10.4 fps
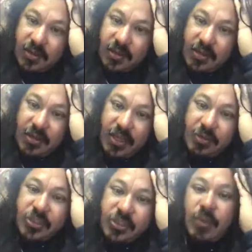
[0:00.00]
It
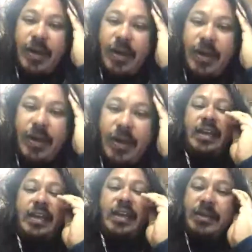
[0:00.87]
was so bad I had to
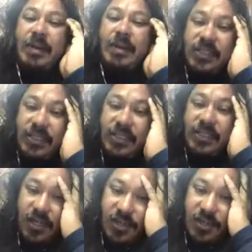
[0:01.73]
take them out to
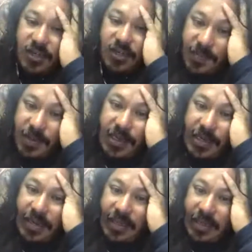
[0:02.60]
dinner.
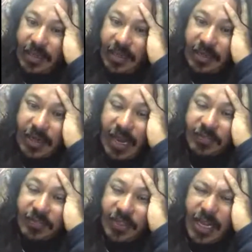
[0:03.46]
And
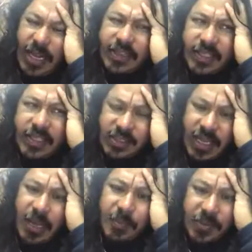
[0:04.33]
after that, I think that's the
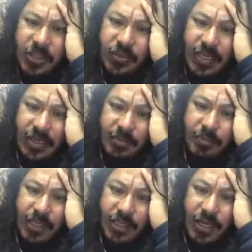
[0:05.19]
episode that my
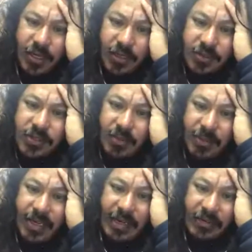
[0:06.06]
daughter sat me
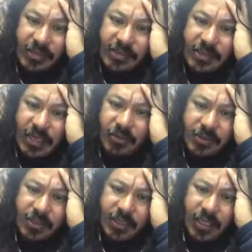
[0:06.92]
down and said I wasn't
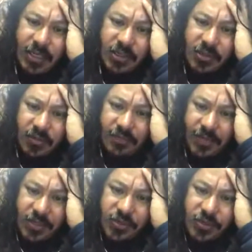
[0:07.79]
allowed to cook
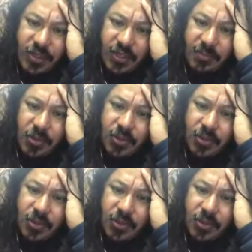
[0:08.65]
fish anymore.